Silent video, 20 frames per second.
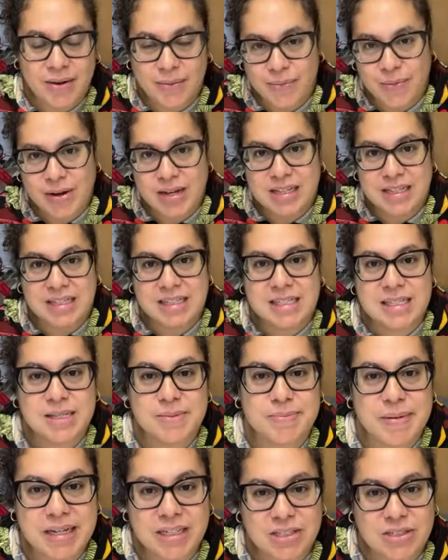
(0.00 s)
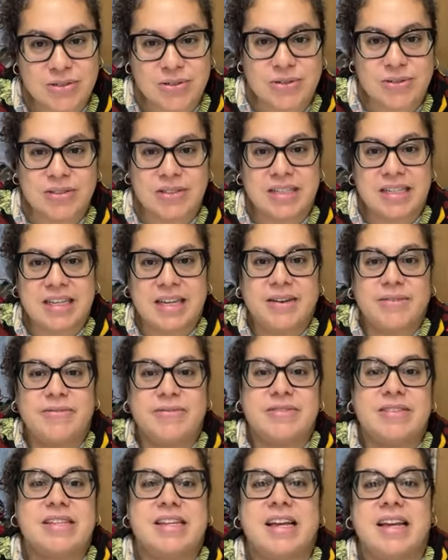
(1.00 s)
one special
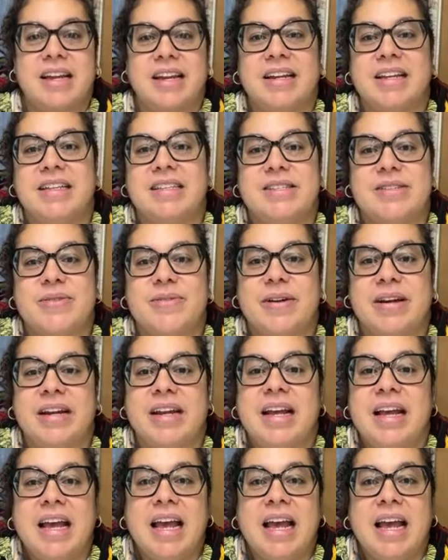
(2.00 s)
gift and it's great.